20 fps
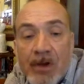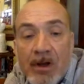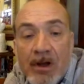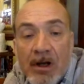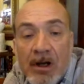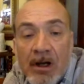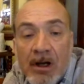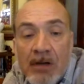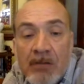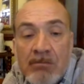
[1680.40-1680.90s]

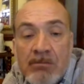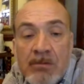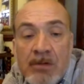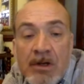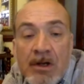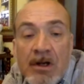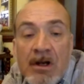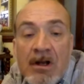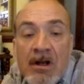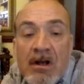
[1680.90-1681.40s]
The
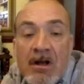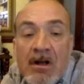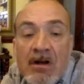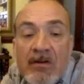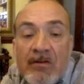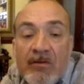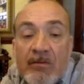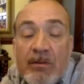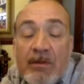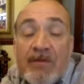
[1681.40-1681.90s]

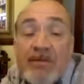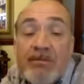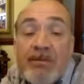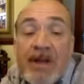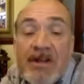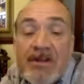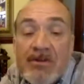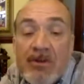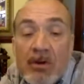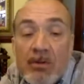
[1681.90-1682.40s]
method
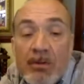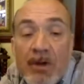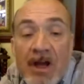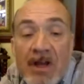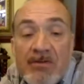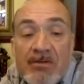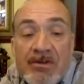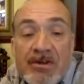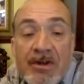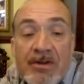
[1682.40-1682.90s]
make dogbot
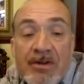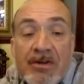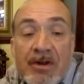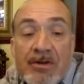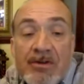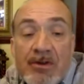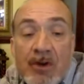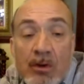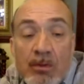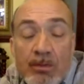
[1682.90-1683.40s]
has return type
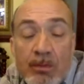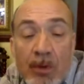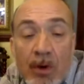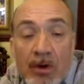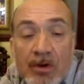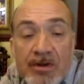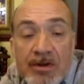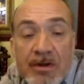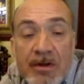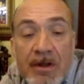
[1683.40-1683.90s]
dogbot.
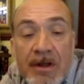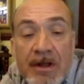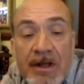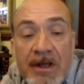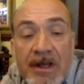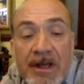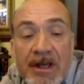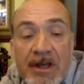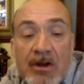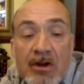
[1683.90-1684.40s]

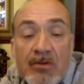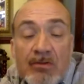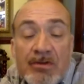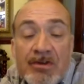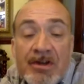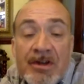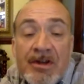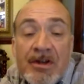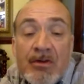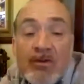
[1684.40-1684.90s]
It could
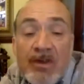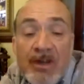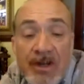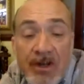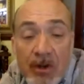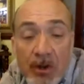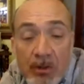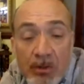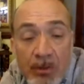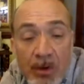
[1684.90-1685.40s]
return a greedy
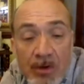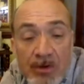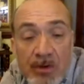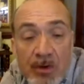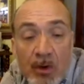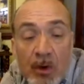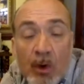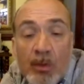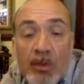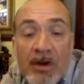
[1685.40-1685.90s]
dogbot
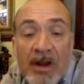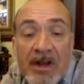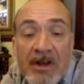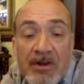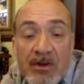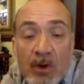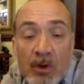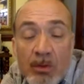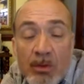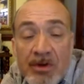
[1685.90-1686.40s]
or plain
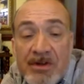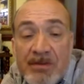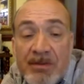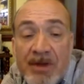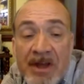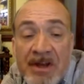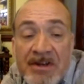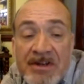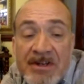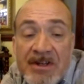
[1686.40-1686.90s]
dogbot
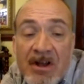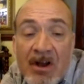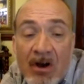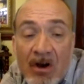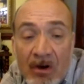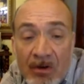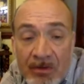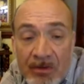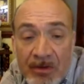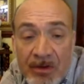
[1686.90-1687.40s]
depending
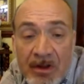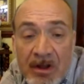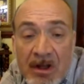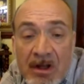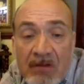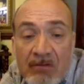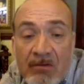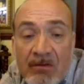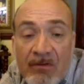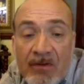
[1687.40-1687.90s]
on
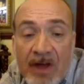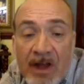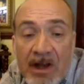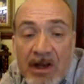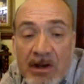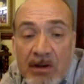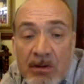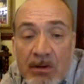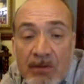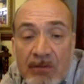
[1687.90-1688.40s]
the
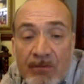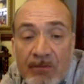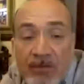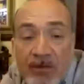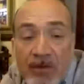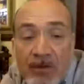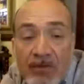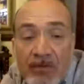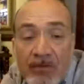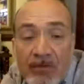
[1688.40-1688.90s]
value
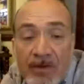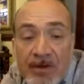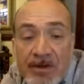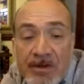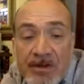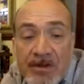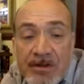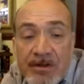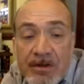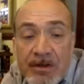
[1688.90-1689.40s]
of
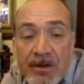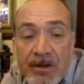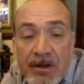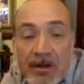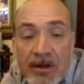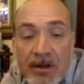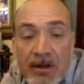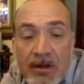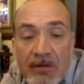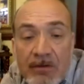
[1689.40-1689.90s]
this
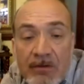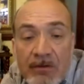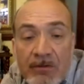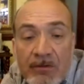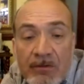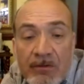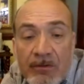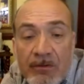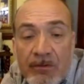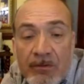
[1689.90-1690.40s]

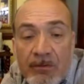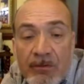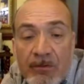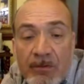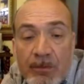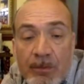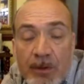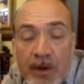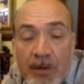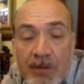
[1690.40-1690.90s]

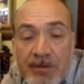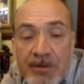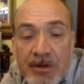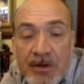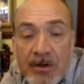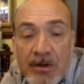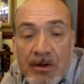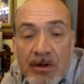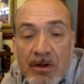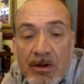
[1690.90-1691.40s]
the
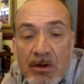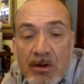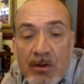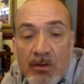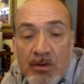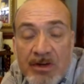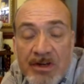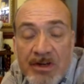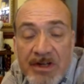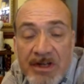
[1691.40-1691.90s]
parameter
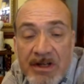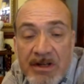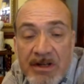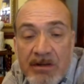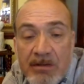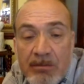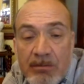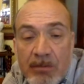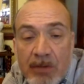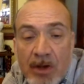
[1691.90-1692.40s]
greedy
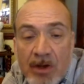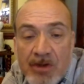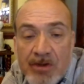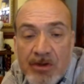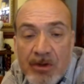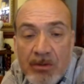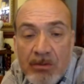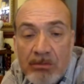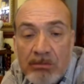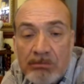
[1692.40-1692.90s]
passed
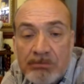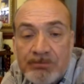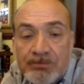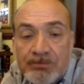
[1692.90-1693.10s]
on.